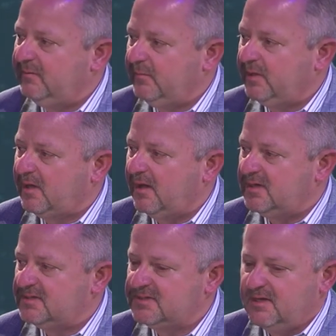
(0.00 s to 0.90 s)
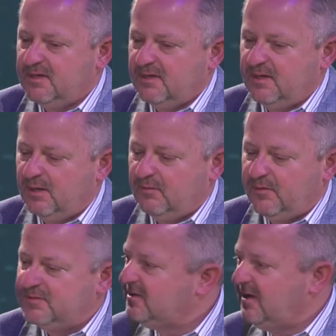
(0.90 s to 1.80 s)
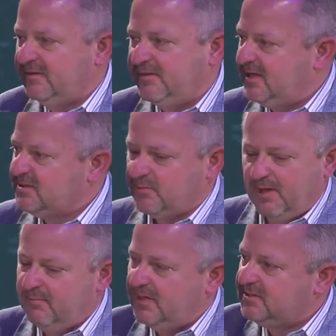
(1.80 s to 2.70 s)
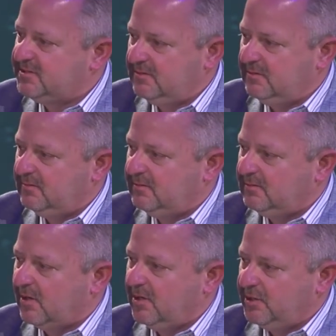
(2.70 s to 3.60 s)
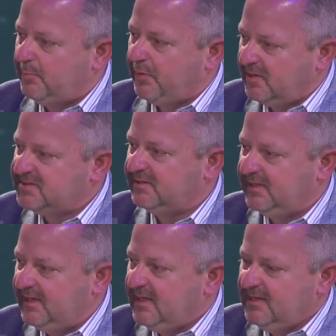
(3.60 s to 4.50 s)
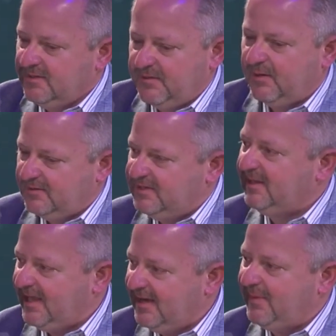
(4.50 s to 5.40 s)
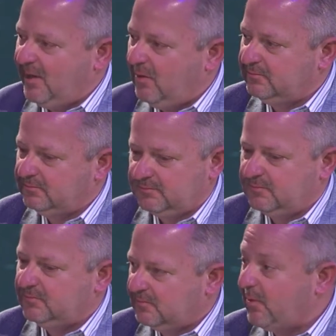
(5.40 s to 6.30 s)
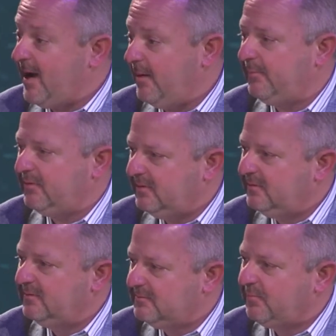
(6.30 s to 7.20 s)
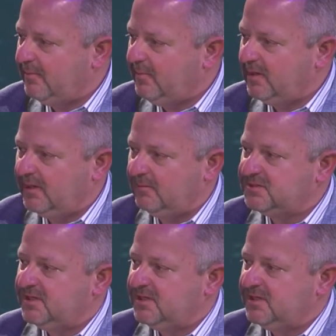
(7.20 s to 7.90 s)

Because, those are not things were not meant to hurt you personally. They're dealing out of my own crap, pardon my language.